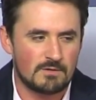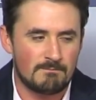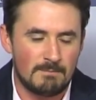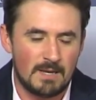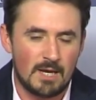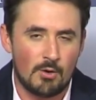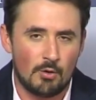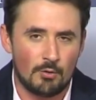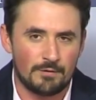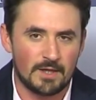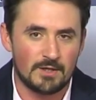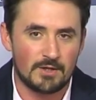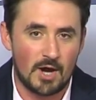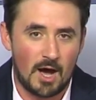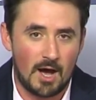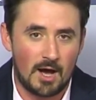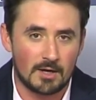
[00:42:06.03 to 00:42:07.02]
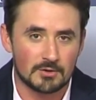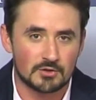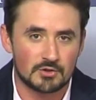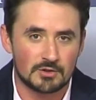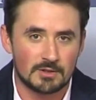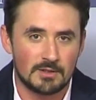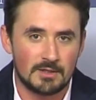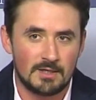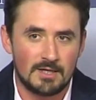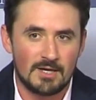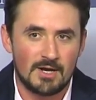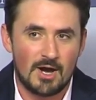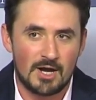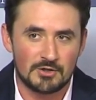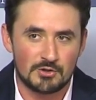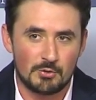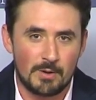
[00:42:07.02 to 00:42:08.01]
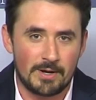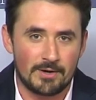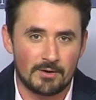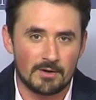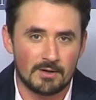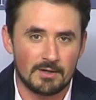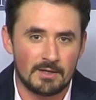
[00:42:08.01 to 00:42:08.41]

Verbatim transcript: me holding dogs on Twitter.